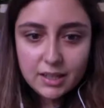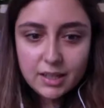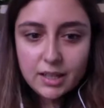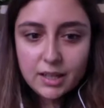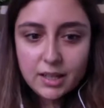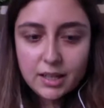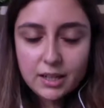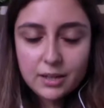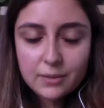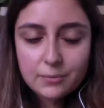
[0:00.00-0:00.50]

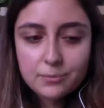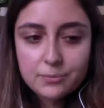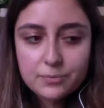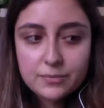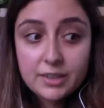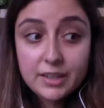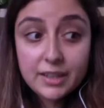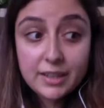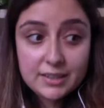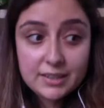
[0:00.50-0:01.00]

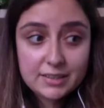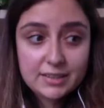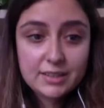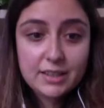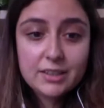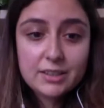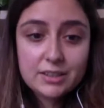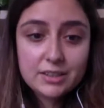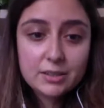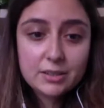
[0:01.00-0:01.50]
The
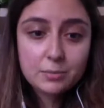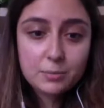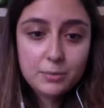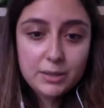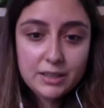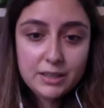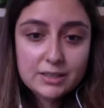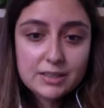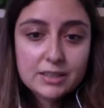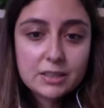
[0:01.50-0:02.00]
extinction
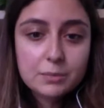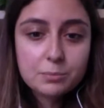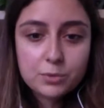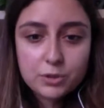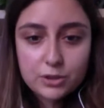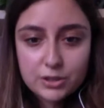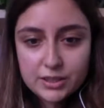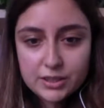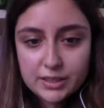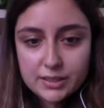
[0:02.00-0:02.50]
means the
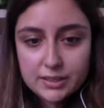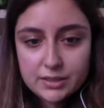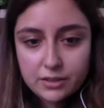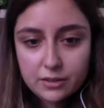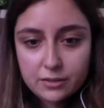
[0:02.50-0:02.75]
process